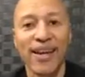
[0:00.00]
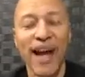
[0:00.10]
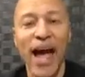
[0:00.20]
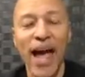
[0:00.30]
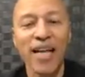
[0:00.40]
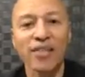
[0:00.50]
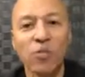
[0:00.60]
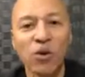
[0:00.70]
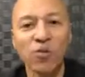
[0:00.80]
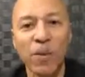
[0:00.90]
I ask
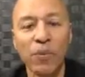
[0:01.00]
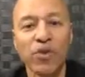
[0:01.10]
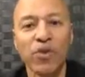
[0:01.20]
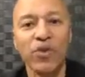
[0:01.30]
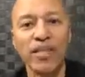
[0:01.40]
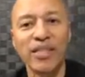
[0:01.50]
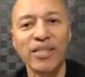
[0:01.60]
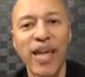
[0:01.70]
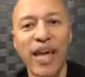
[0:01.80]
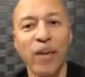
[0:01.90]
most people, do you
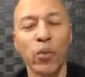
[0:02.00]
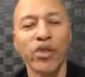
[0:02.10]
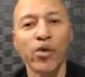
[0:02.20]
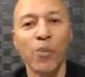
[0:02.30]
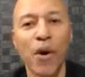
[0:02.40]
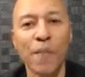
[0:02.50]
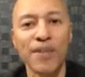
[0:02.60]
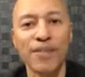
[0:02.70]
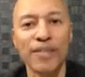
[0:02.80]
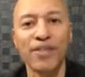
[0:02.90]
understand what your
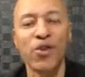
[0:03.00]
purpose is?